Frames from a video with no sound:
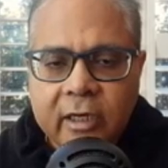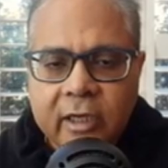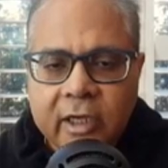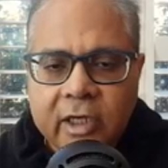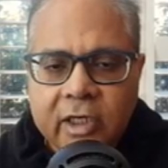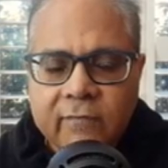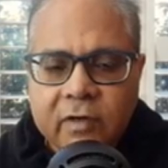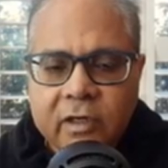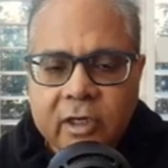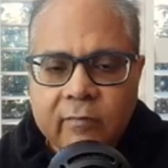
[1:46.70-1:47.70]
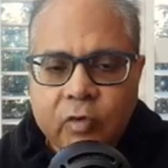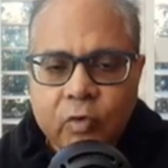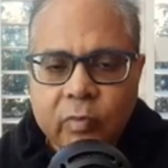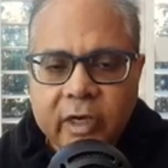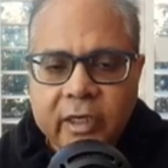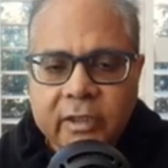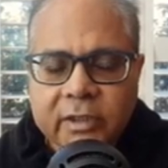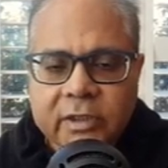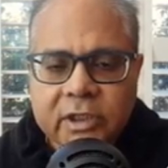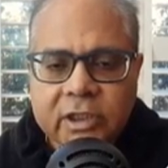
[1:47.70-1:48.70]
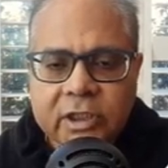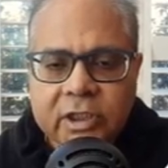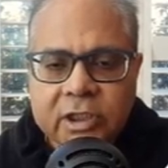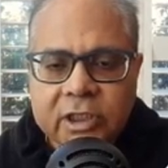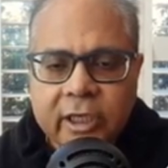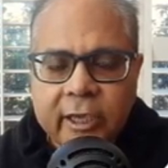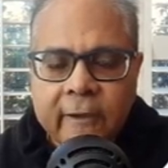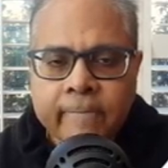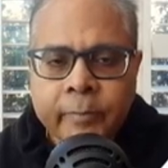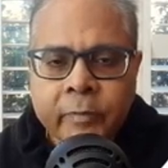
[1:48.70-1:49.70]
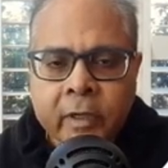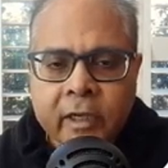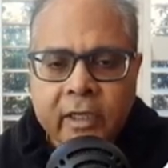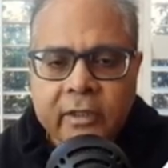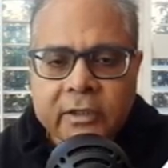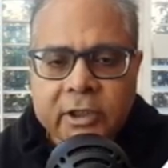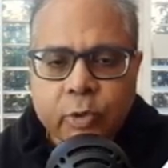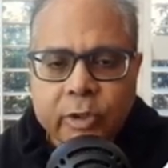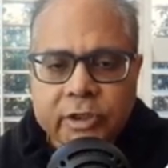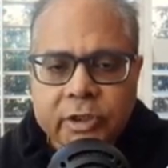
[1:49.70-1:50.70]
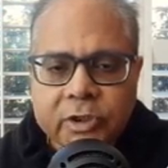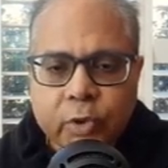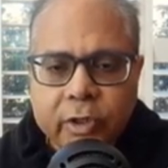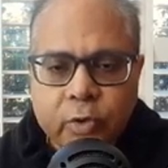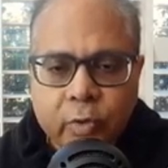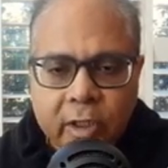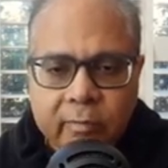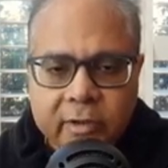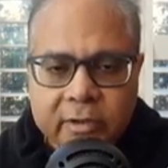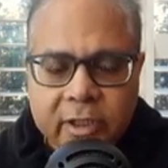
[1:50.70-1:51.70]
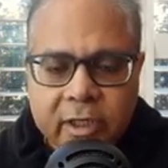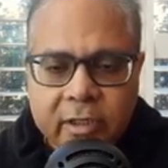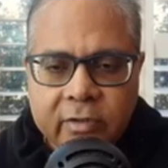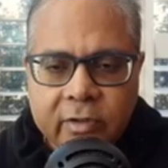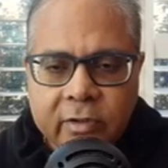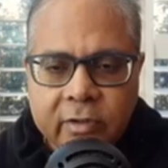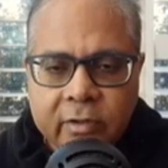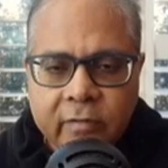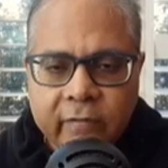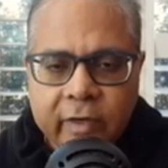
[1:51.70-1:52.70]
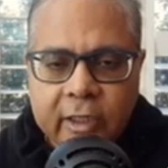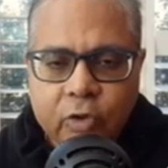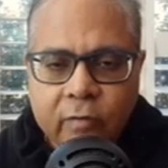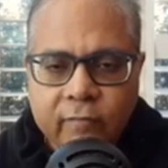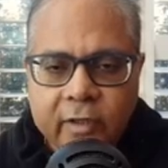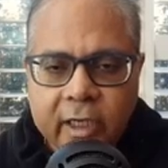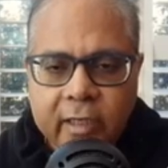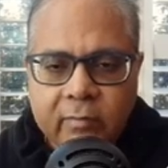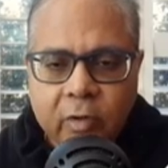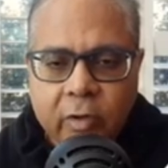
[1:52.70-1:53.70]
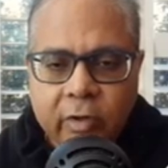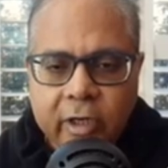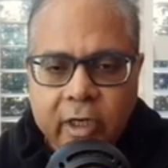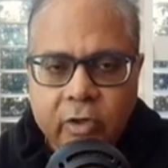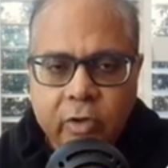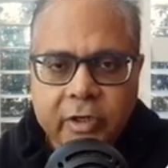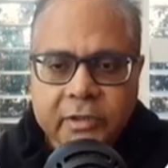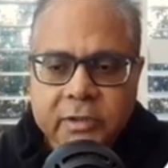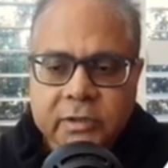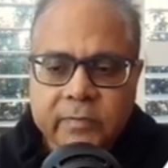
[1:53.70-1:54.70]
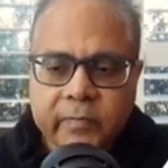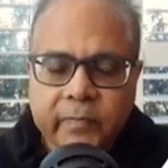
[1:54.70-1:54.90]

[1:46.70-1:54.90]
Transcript: negative dW by cttA, and this equation is going to help us get the value of time or endurance.